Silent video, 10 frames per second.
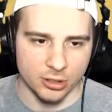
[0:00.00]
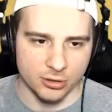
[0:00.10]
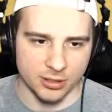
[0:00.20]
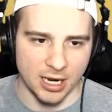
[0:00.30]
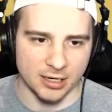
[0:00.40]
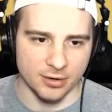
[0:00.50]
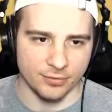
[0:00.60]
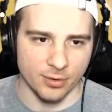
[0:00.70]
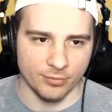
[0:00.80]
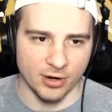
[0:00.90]
created
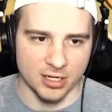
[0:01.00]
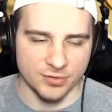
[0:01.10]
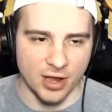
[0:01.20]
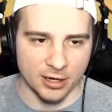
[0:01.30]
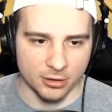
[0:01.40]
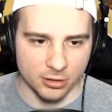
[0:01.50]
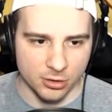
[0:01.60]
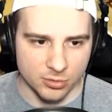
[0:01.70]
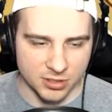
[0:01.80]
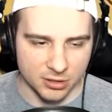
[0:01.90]
from Franz Wagner
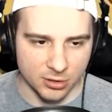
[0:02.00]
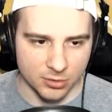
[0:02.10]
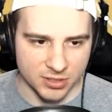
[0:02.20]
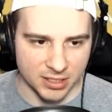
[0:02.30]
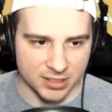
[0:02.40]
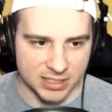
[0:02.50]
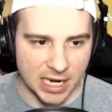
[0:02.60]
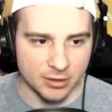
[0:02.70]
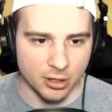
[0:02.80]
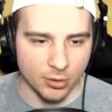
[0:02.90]
using those
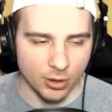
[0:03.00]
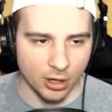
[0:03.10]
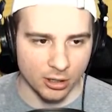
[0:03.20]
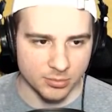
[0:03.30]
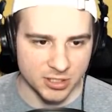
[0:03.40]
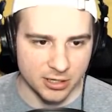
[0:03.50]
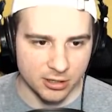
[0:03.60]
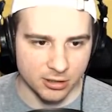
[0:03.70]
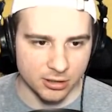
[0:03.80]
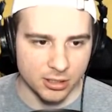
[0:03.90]
extendo arms
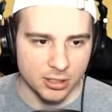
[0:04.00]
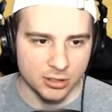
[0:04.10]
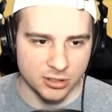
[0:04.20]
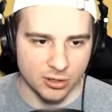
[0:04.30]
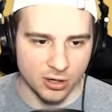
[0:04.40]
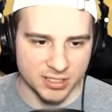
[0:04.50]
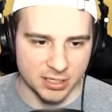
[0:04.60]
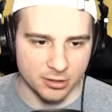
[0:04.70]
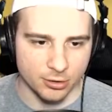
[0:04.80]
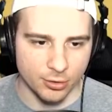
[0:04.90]
here to cause that
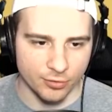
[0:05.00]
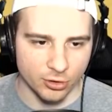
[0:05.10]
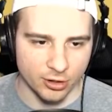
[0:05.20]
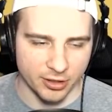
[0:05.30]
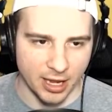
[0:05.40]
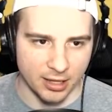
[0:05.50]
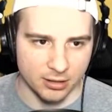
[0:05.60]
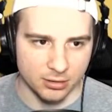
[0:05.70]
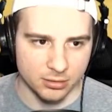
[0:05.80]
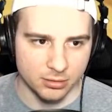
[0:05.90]
turnover. Look at that.
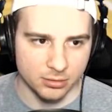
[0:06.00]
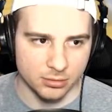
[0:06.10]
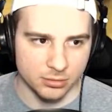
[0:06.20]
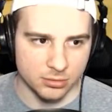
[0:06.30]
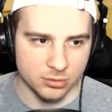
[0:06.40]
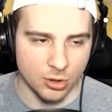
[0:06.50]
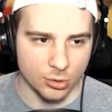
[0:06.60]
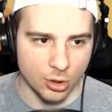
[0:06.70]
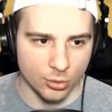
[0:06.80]
Go-go